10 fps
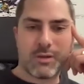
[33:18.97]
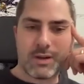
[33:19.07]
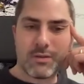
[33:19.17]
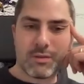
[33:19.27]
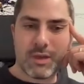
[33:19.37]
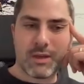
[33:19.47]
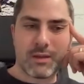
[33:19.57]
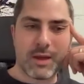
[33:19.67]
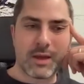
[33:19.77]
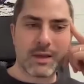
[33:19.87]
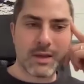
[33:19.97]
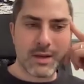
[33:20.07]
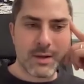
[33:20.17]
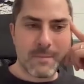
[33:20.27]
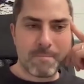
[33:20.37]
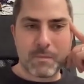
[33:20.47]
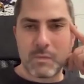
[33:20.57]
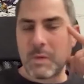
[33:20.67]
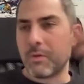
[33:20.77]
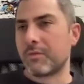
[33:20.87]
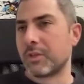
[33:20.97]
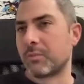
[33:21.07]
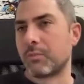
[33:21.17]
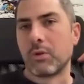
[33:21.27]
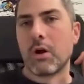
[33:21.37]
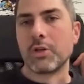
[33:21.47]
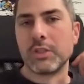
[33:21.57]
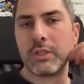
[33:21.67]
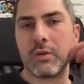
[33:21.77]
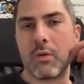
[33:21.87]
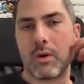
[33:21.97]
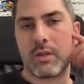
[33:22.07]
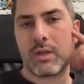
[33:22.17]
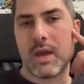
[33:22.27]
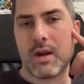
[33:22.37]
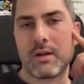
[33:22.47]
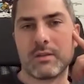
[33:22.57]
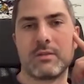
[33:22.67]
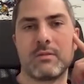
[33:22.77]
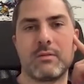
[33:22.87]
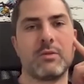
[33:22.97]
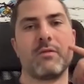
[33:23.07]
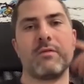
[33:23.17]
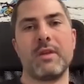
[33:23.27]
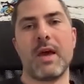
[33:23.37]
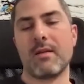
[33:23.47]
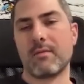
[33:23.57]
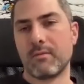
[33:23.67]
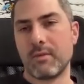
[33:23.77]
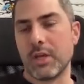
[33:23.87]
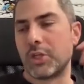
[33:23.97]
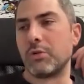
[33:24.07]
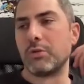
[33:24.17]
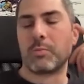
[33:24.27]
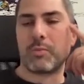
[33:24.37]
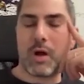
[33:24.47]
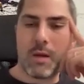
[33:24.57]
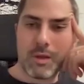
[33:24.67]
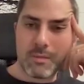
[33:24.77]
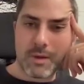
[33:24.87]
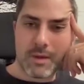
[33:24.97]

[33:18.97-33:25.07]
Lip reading: So I do think like people have just largely ignored Canada's sort of debt issues or problem.